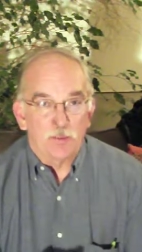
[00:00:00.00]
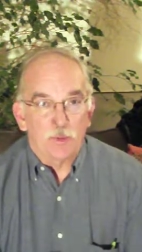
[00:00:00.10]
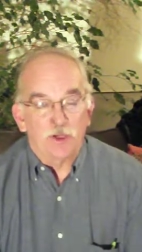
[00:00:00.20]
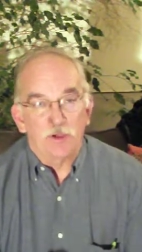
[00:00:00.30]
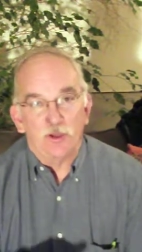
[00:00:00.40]

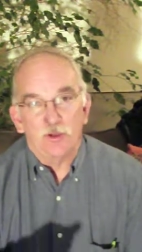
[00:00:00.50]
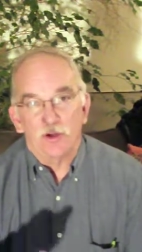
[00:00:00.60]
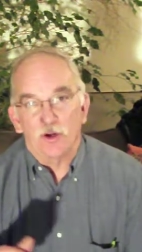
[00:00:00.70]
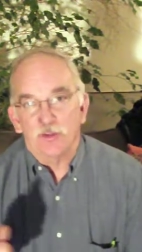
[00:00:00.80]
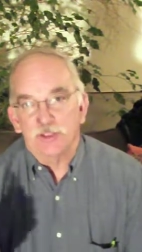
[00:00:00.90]
but another
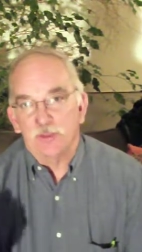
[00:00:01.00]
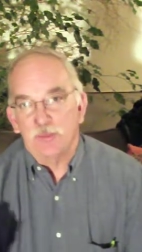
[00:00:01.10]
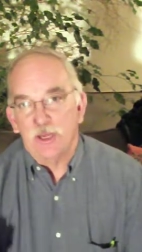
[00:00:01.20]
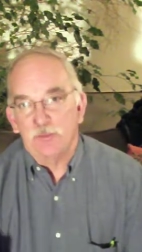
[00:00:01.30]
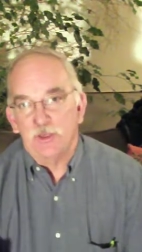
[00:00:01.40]
currency
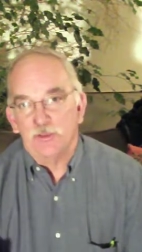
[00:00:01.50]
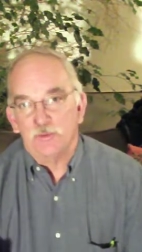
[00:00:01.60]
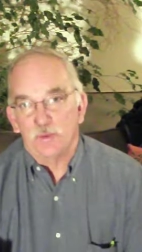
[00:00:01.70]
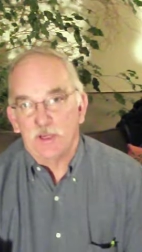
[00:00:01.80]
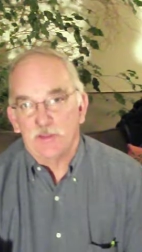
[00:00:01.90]
may be
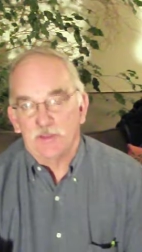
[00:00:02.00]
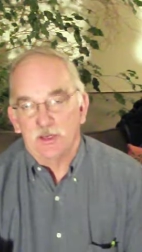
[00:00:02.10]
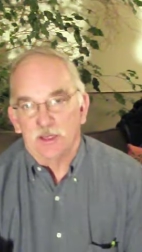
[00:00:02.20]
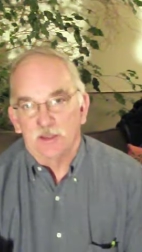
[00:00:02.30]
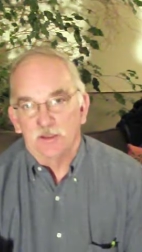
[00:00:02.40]
strengthening.